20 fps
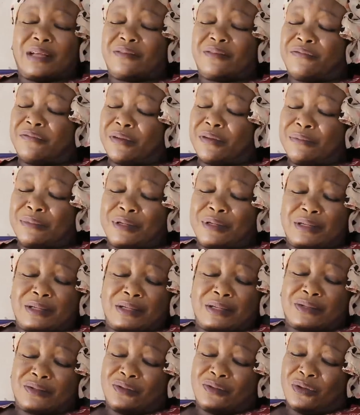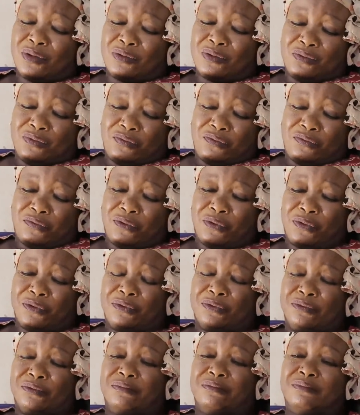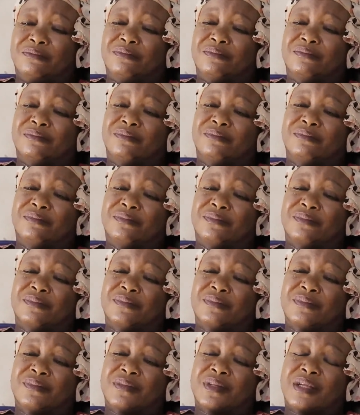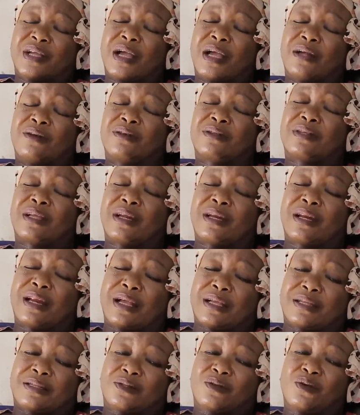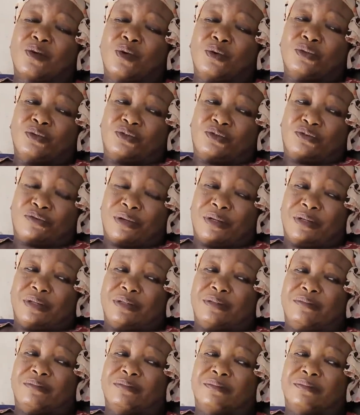family is not good for you. Her daughter lacks home training.